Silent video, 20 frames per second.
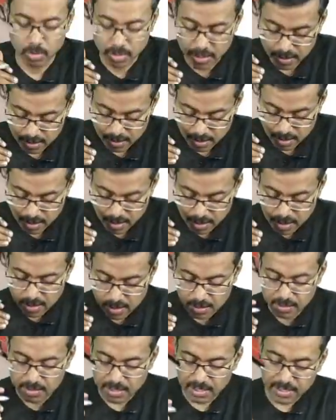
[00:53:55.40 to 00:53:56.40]
Okay.
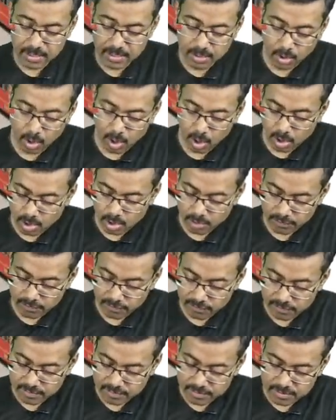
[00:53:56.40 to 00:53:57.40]
Think
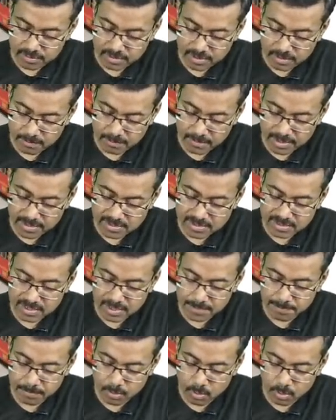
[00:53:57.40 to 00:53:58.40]
of the bus
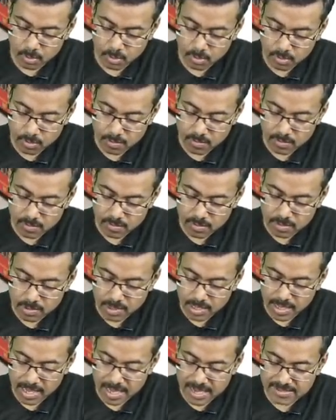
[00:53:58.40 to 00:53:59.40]
depot
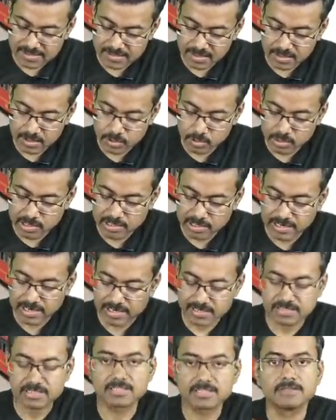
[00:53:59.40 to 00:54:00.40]
as the neural
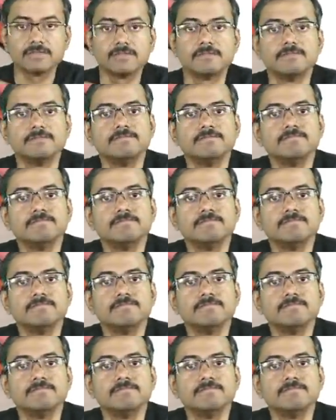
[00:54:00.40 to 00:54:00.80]
crest.